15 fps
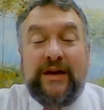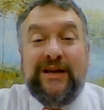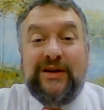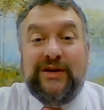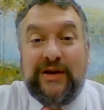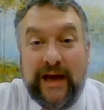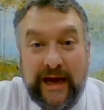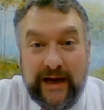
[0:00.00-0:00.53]

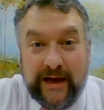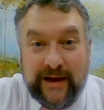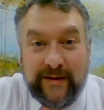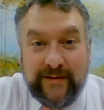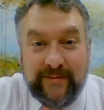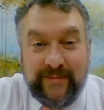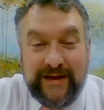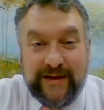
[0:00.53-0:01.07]
data.
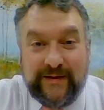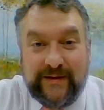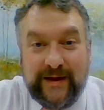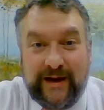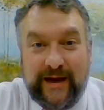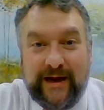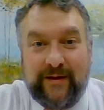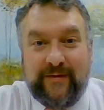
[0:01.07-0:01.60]
Let me get
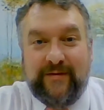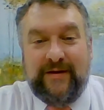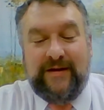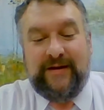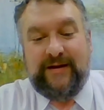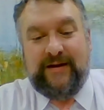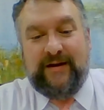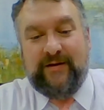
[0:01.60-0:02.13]
that out.
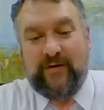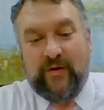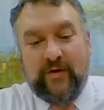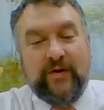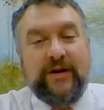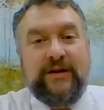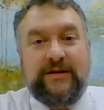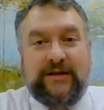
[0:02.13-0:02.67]
An
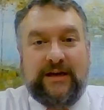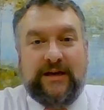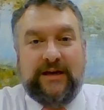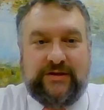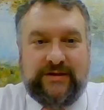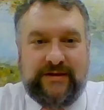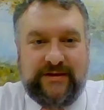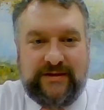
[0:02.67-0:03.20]

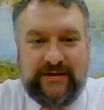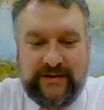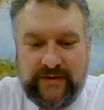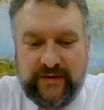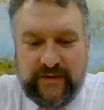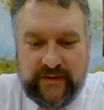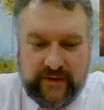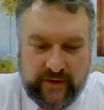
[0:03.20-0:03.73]
orientation
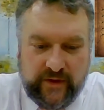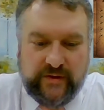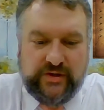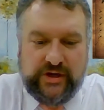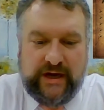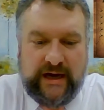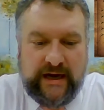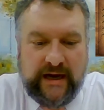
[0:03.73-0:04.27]
to 3
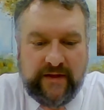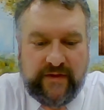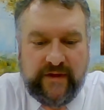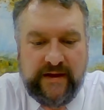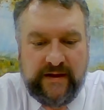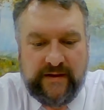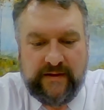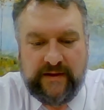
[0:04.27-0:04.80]
John. I
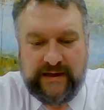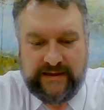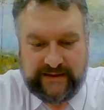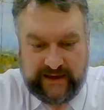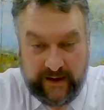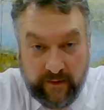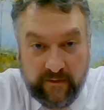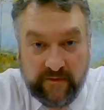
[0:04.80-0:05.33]
think it's
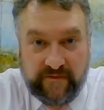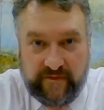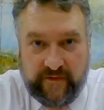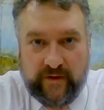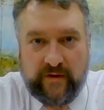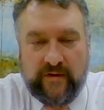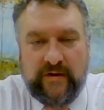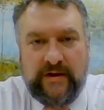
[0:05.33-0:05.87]

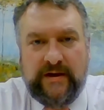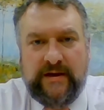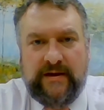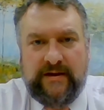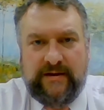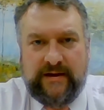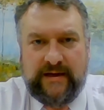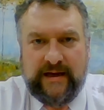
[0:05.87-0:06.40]
helpful
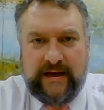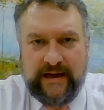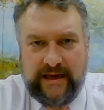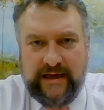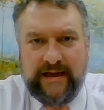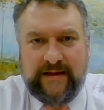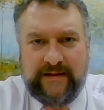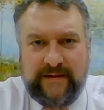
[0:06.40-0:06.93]
to kind of
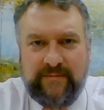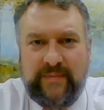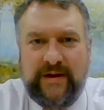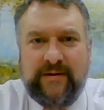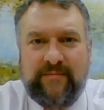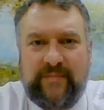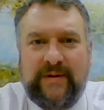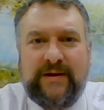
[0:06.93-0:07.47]
get the
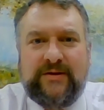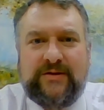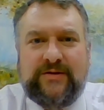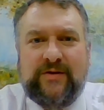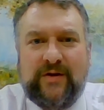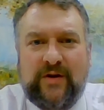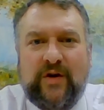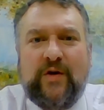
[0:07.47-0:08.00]
big
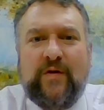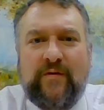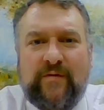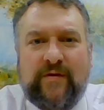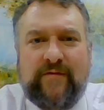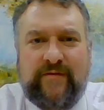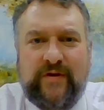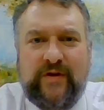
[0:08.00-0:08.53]
picture
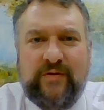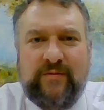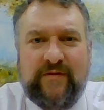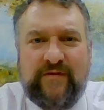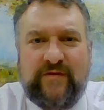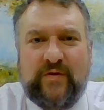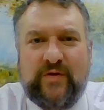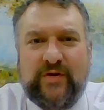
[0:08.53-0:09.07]
overview
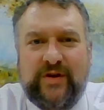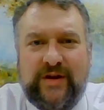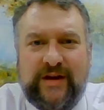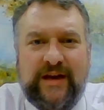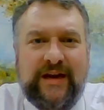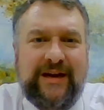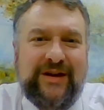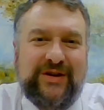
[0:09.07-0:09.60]
before you
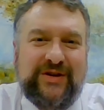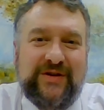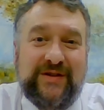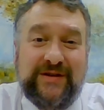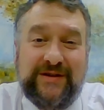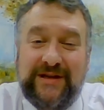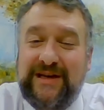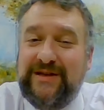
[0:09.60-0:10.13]
get into
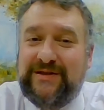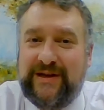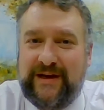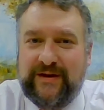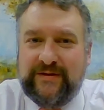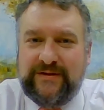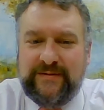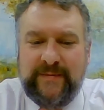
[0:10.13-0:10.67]
the
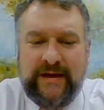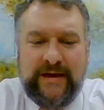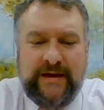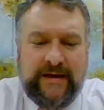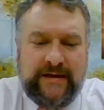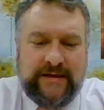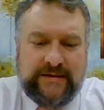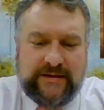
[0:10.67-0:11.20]
details.
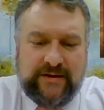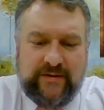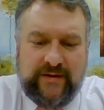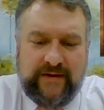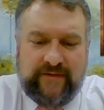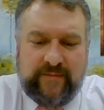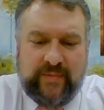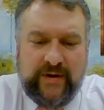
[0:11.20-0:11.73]
So
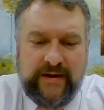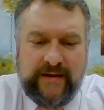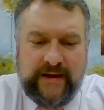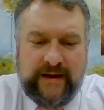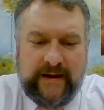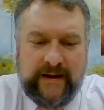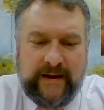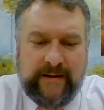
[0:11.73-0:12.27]
if I bring
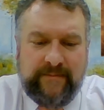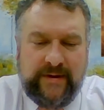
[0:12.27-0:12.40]
that up